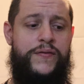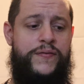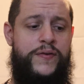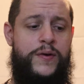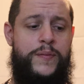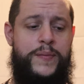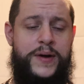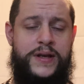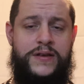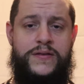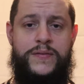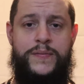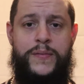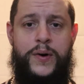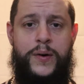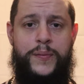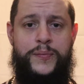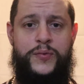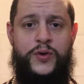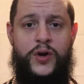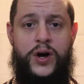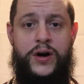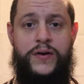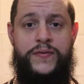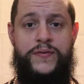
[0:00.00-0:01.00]
a few bits and
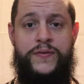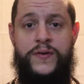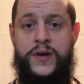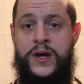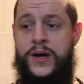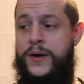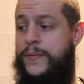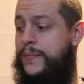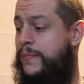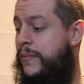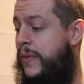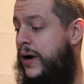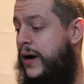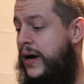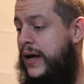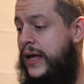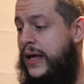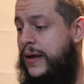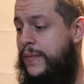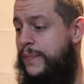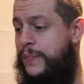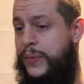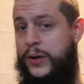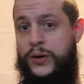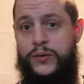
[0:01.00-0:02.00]
bobs off.
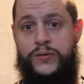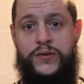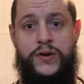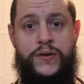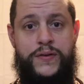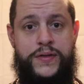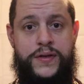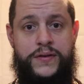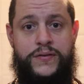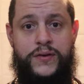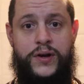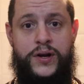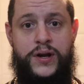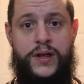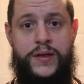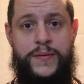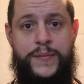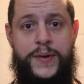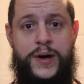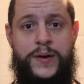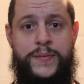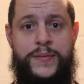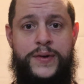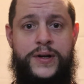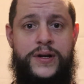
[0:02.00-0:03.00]
My Bluetooth is on at the
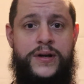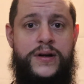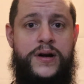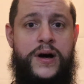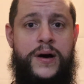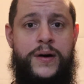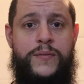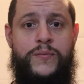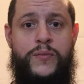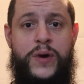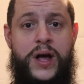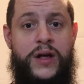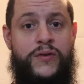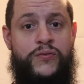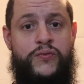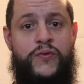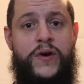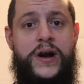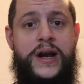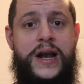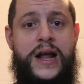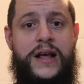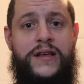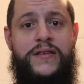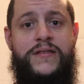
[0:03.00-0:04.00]
moment. It's
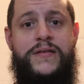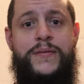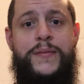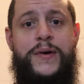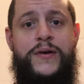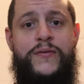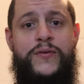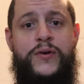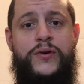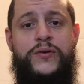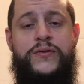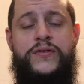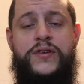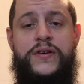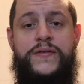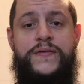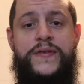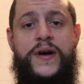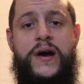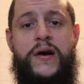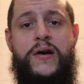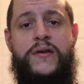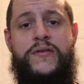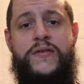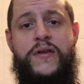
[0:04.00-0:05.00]
right next to my router,
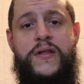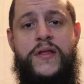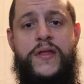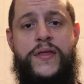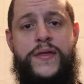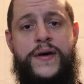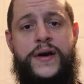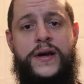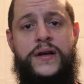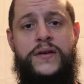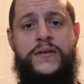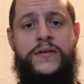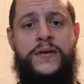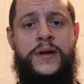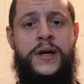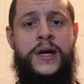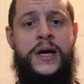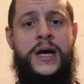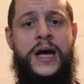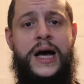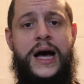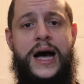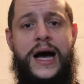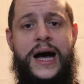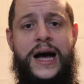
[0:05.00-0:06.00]
various other things,
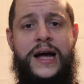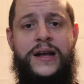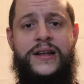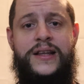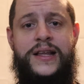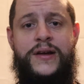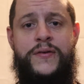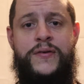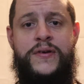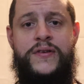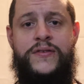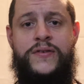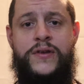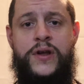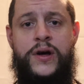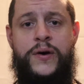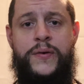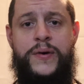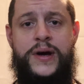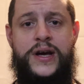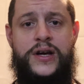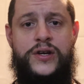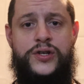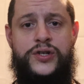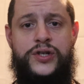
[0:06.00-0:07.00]
and there is
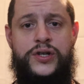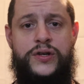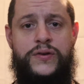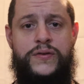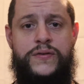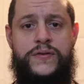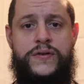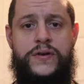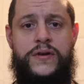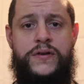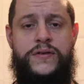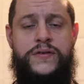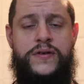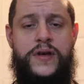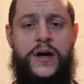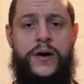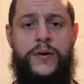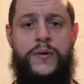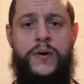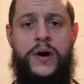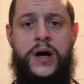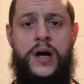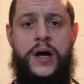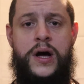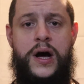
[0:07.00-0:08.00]
no issues.
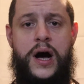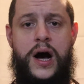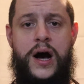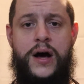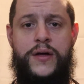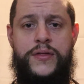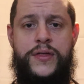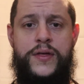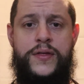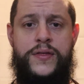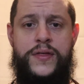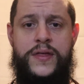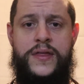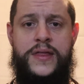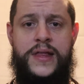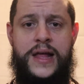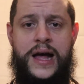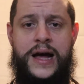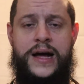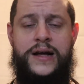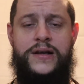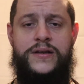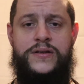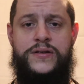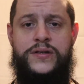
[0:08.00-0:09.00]
So other than
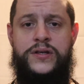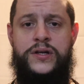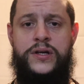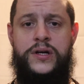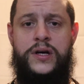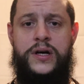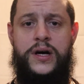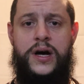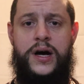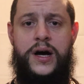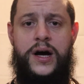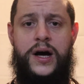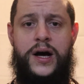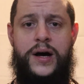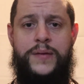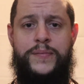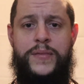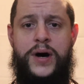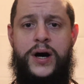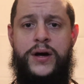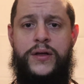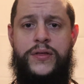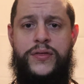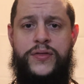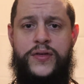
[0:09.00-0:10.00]
that,
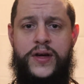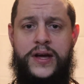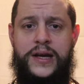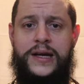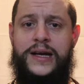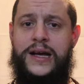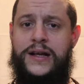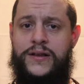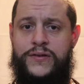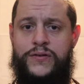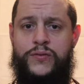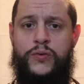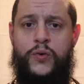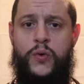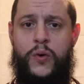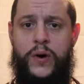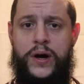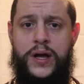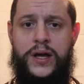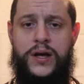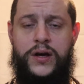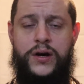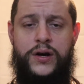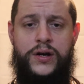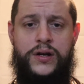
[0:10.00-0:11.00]
I think it's
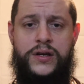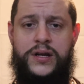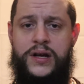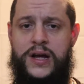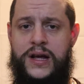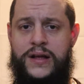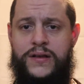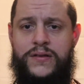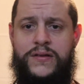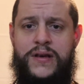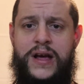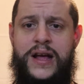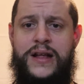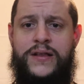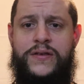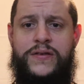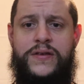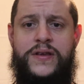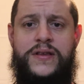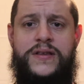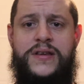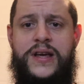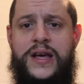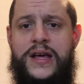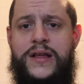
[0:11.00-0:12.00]
quite good. It's
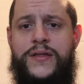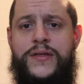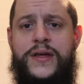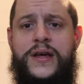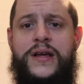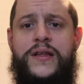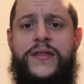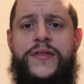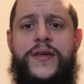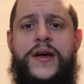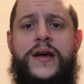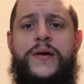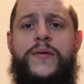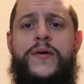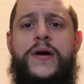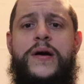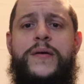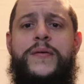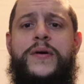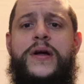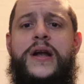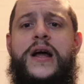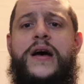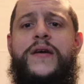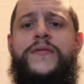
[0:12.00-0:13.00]
a teething thing where
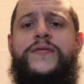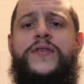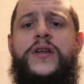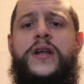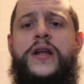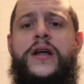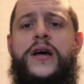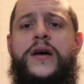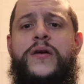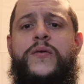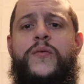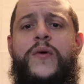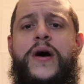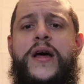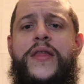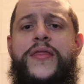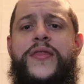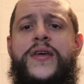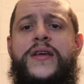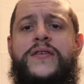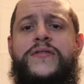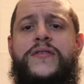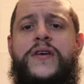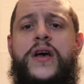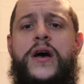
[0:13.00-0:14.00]
I'm going to have to learn where
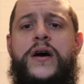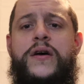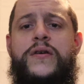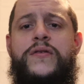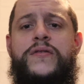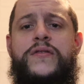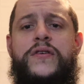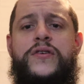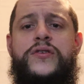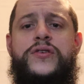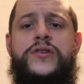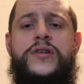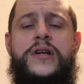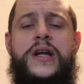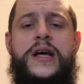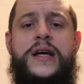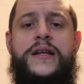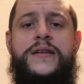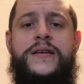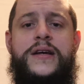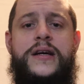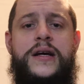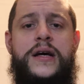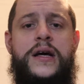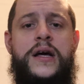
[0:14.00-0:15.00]
this goes. I shouldn't
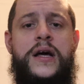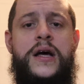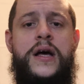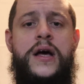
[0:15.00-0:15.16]
hit it.